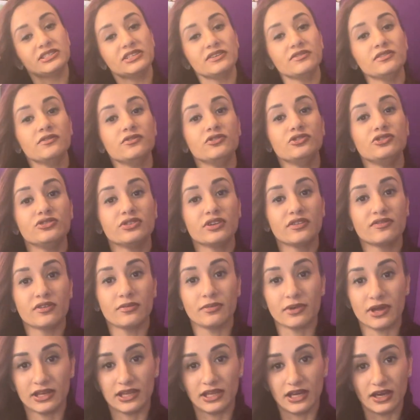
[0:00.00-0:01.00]
Even if you do give them
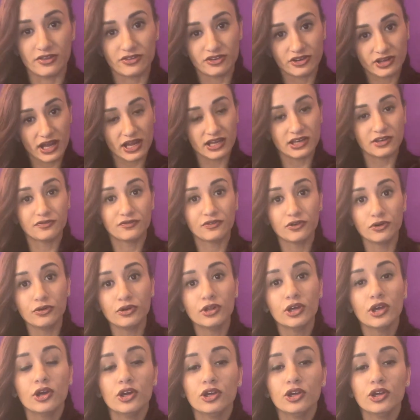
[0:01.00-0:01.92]
any other kind of food,